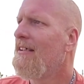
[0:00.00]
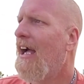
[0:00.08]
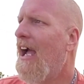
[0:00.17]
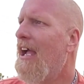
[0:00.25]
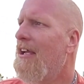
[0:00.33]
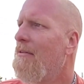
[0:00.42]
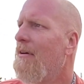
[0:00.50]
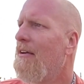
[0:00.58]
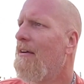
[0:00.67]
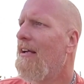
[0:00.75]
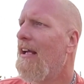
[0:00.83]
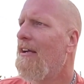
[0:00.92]
Hey, you
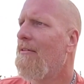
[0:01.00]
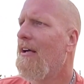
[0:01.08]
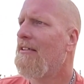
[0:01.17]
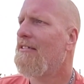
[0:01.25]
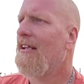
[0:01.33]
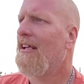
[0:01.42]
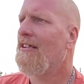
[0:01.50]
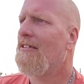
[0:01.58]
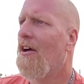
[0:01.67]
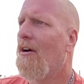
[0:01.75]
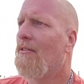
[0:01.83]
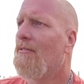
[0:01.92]
interested in this
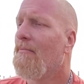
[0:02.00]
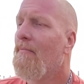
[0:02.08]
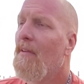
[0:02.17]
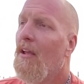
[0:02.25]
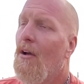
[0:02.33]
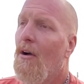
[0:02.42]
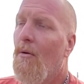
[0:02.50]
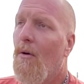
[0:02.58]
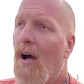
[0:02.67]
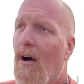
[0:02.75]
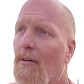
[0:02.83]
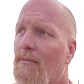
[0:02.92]
load?
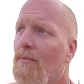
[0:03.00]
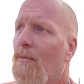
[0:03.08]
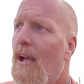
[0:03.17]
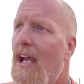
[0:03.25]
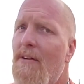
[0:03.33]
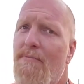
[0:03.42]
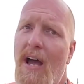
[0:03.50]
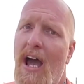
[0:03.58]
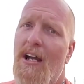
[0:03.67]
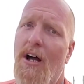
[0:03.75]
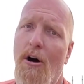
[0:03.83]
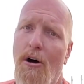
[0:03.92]
Well, we had
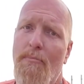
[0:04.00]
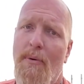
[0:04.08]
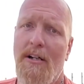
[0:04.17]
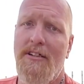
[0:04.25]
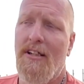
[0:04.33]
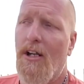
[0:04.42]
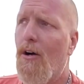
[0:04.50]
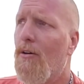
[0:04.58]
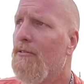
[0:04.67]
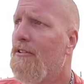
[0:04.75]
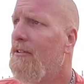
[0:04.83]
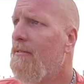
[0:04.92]
found a whole bunch of
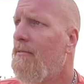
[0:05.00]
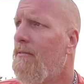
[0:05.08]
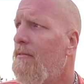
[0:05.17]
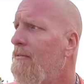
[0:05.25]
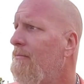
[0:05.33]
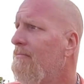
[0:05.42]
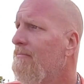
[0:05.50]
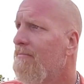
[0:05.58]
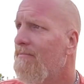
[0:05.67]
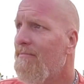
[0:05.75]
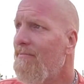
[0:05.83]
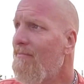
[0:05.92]
loads,
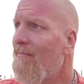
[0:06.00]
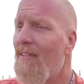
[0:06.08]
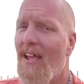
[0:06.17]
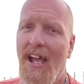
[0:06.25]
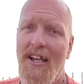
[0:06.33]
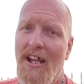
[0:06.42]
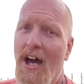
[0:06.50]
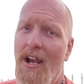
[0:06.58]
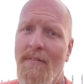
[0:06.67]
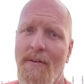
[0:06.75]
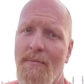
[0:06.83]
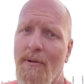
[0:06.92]
and none
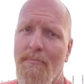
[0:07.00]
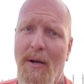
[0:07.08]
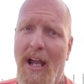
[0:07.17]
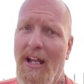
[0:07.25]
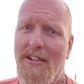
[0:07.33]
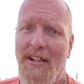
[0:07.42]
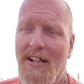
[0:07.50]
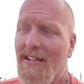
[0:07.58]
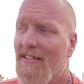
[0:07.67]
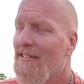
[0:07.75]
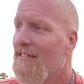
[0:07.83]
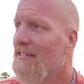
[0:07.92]
of them were paying good.
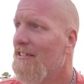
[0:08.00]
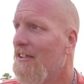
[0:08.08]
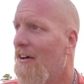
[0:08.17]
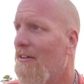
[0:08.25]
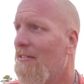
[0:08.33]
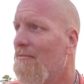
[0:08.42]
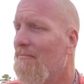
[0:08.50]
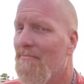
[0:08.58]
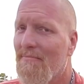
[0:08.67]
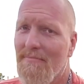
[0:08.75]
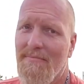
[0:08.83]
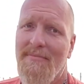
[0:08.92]
So
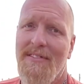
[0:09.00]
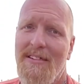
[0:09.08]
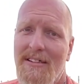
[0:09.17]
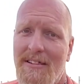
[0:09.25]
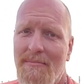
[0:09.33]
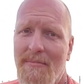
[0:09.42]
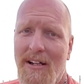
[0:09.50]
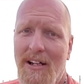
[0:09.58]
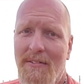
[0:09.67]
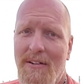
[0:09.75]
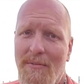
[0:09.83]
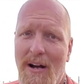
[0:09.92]
my
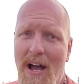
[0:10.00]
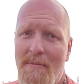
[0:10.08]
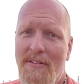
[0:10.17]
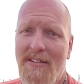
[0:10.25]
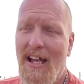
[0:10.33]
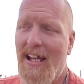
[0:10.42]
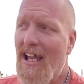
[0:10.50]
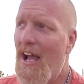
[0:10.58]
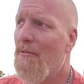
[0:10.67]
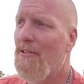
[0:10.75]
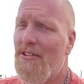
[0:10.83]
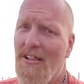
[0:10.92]
lovely wife is like, yeah,
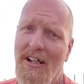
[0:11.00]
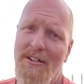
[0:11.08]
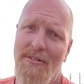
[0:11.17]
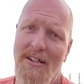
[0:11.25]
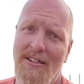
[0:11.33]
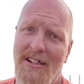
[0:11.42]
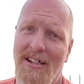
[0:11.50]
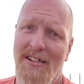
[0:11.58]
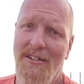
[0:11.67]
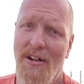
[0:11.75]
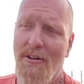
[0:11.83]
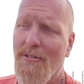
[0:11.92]
we're still interested in
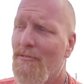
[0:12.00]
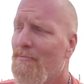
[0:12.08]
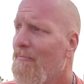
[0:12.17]
this load.